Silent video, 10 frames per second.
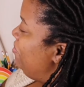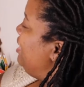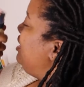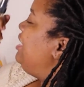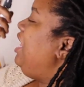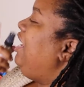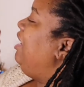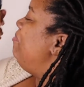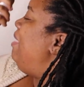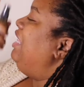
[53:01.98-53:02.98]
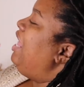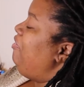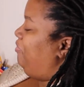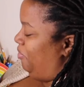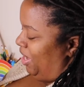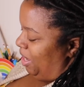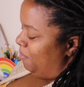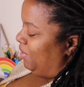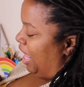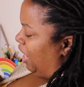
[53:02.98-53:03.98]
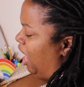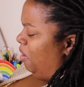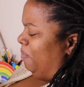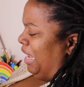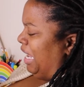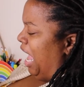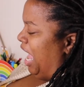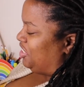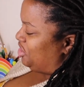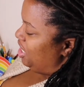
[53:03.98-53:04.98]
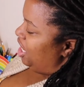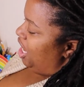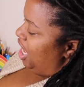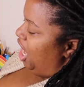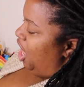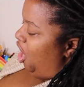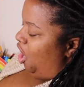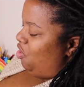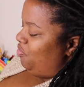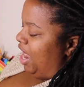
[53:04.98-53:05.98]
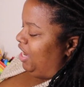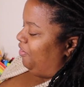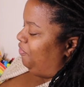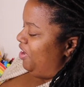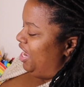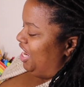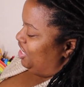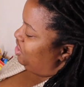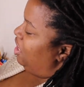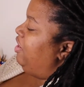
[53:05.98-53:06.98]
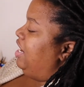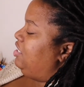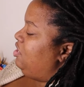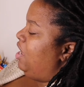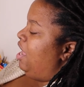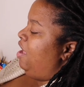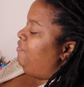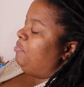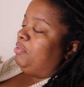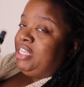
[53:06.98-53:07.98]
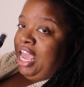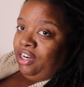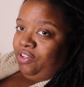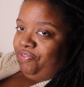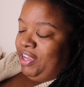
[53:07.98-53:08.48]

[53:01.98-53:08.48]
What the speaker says: misting my life away. I'm like, oh my gosh, already finished. All right, so I have the botanical